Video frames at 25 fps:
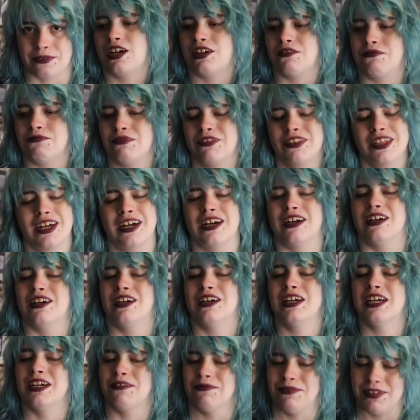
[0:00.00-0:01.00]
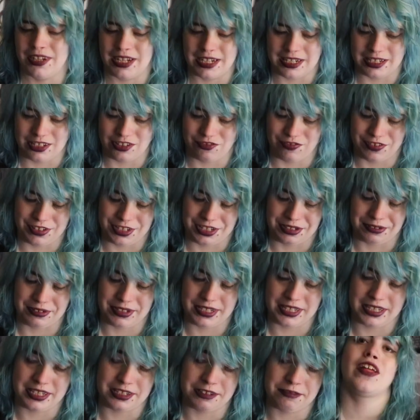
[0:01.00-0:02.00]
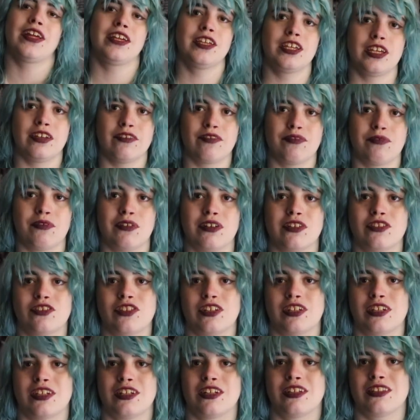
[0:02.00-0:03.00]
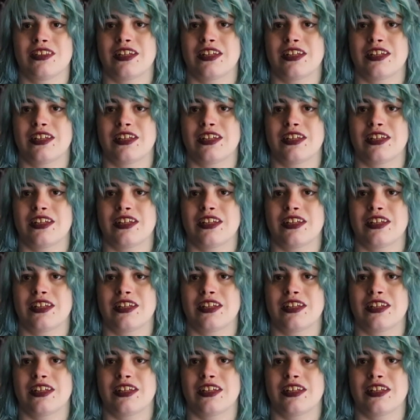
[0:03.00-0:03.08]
And with that, I am end this video here. Thank you for watching.